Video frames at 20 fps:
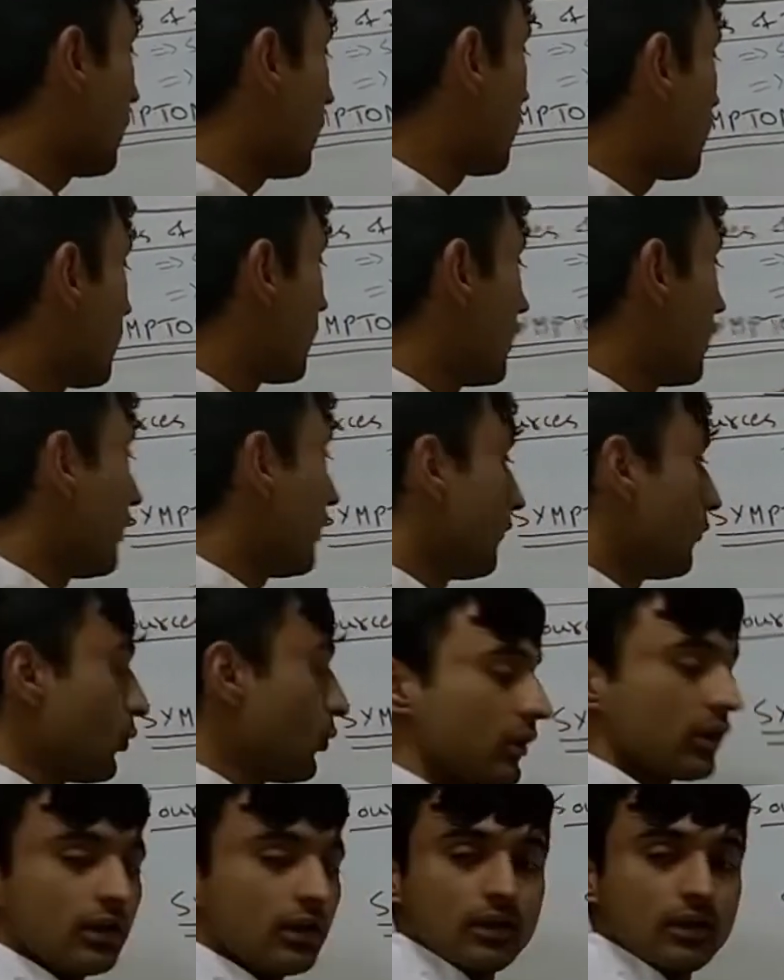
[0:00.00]
which
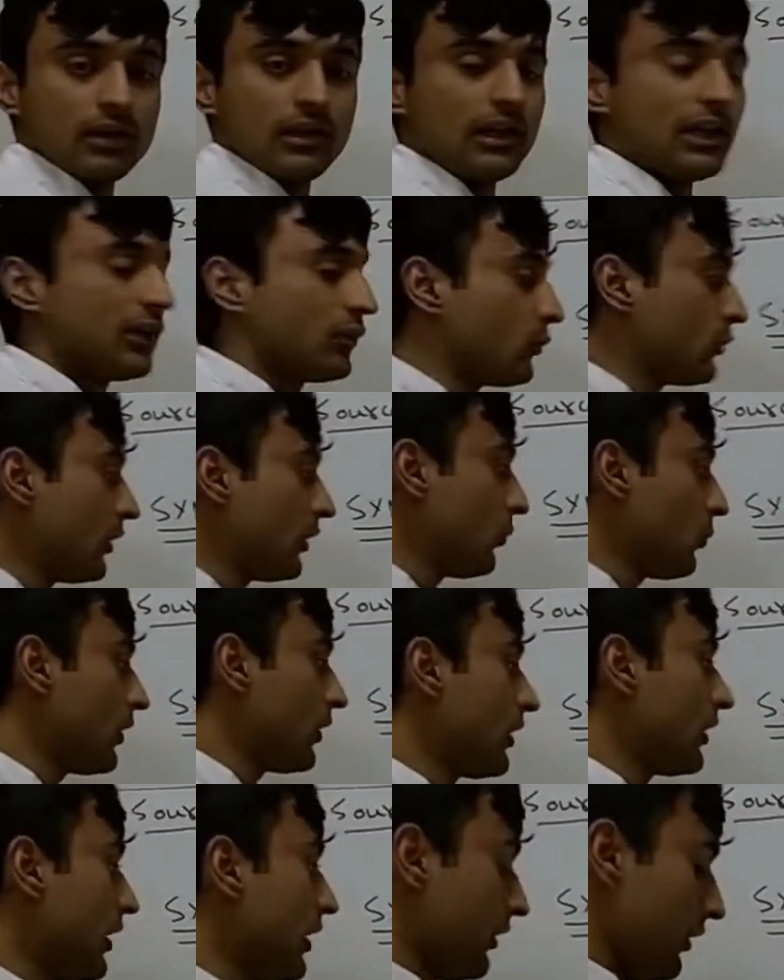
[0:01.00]
would lead to the
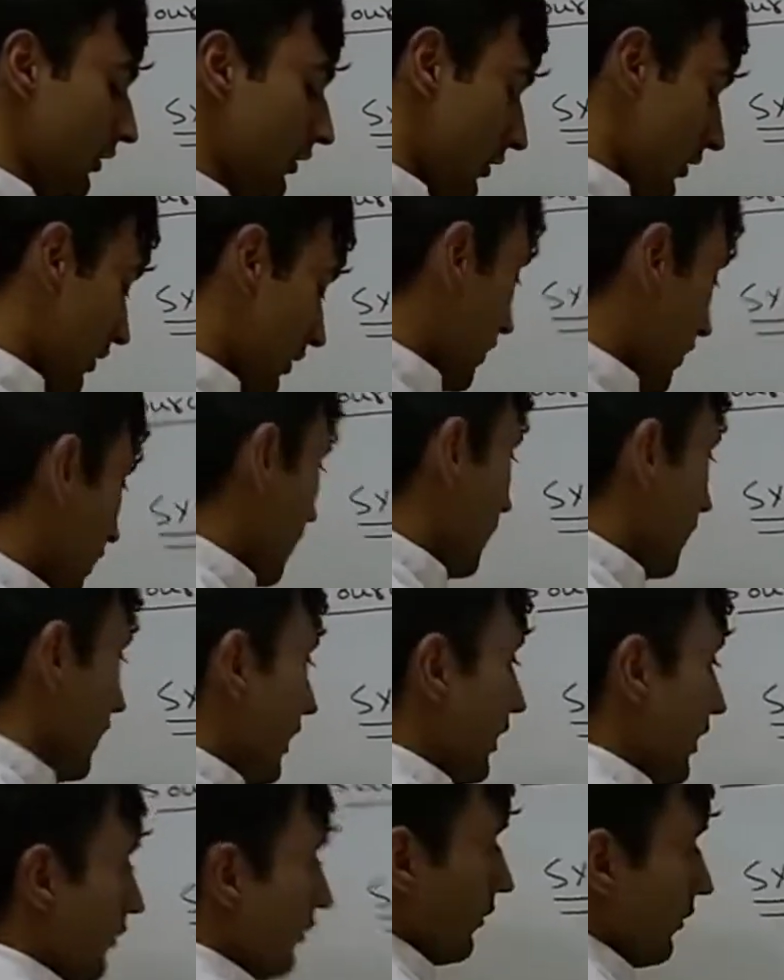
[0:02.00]
weight gain.
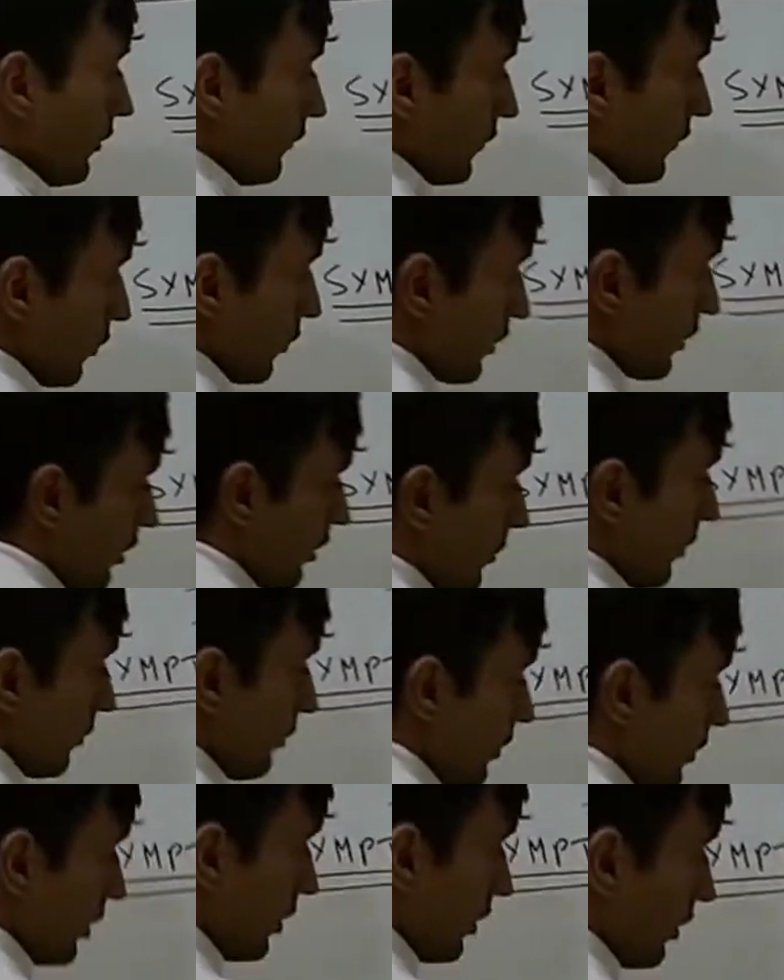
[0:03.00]
Then talking
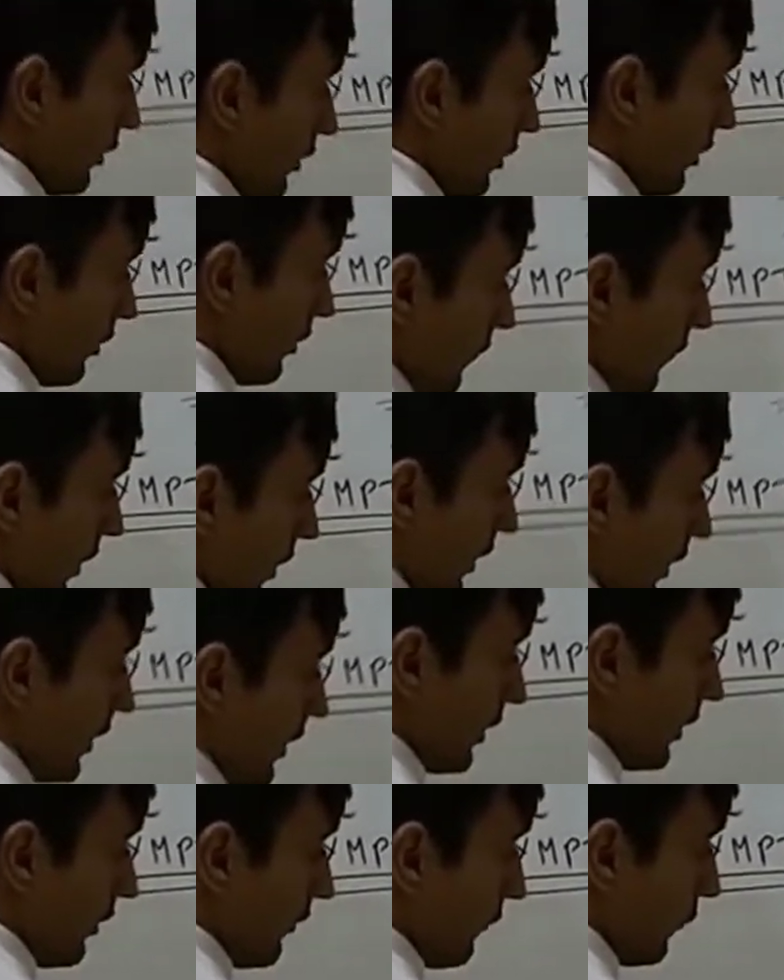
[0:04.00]
about weight
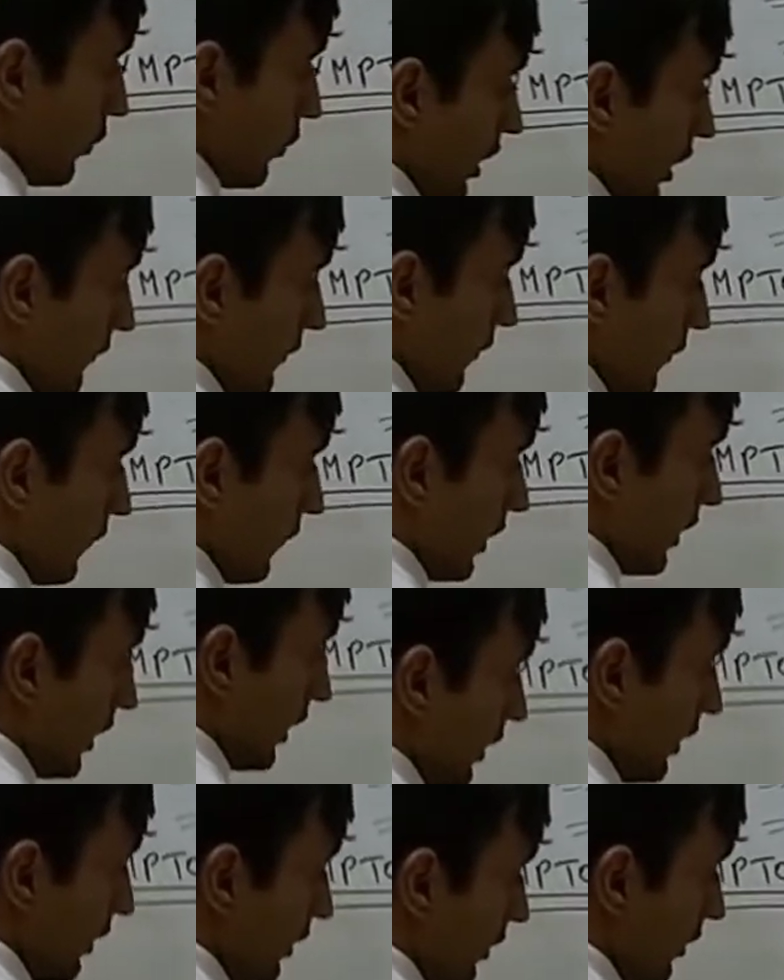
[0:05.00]
gain, we have the
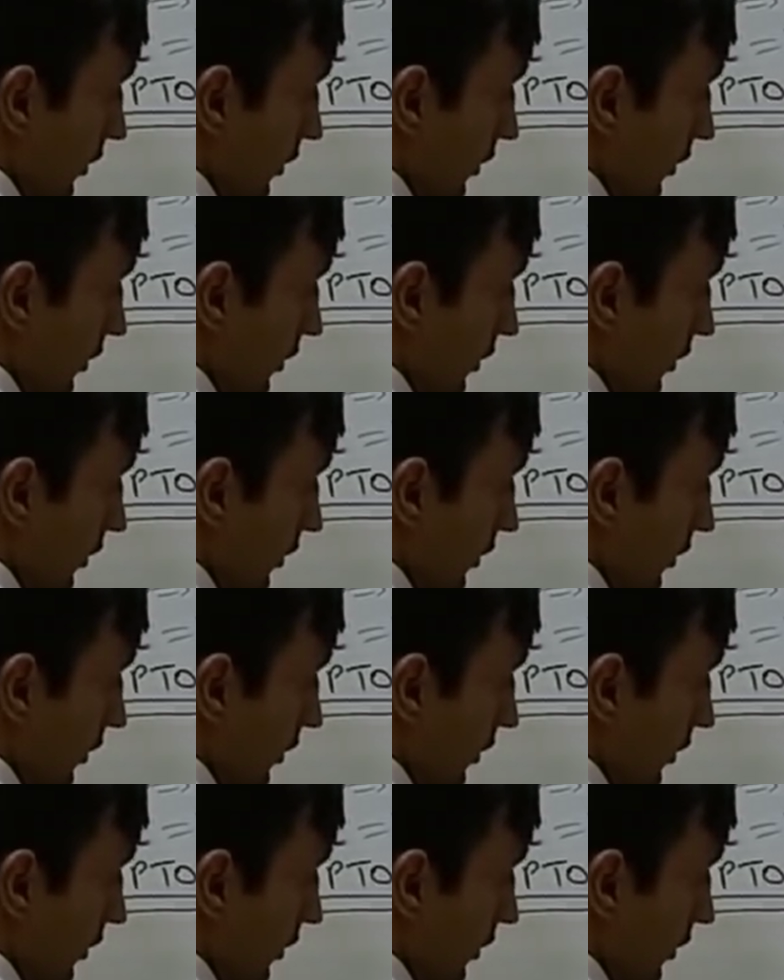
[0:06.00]
fatigue.